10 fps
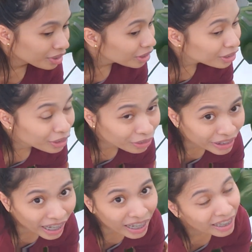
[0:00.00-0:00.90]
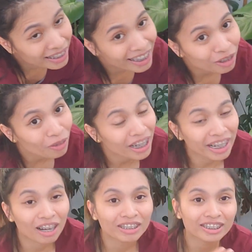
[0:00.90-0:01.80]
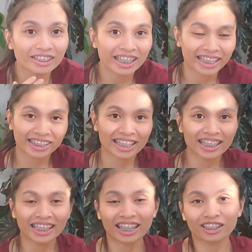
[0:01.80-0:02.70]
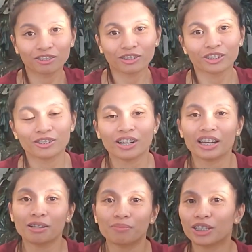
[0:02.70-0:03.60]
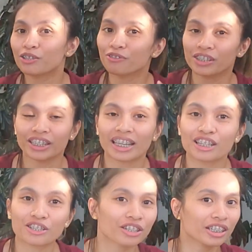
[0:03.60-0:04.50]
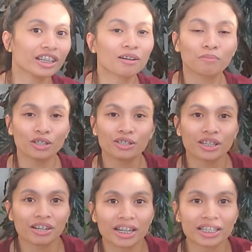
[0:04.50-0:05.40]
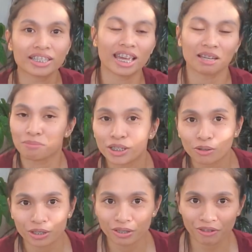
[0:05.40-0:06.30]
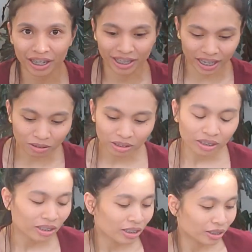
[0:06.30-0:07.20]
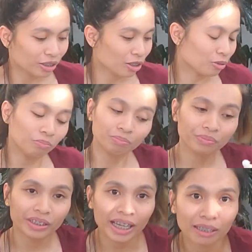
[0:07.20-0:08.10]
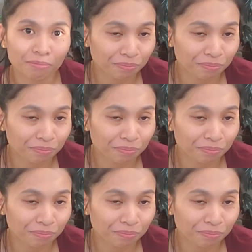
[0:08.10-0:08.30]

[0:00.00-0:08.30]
So yeah, that one I was collecting. Like I told you, I am into Philodendron, Monsteras, and Begonias right now. So yeah.